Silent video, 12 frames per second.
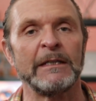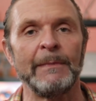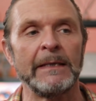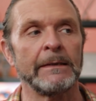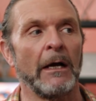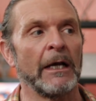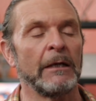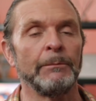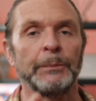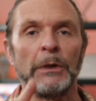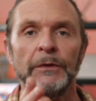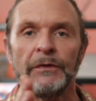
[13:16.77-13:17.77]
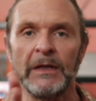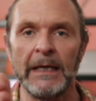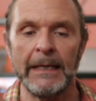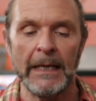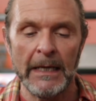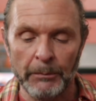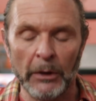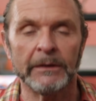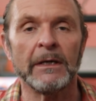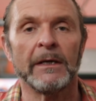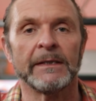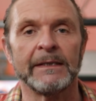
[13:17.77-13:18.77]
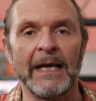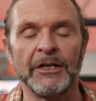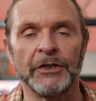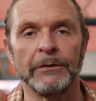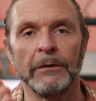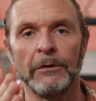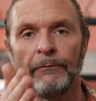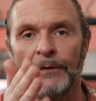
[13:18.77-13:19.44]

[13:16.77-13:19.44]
It means I can put the podcast session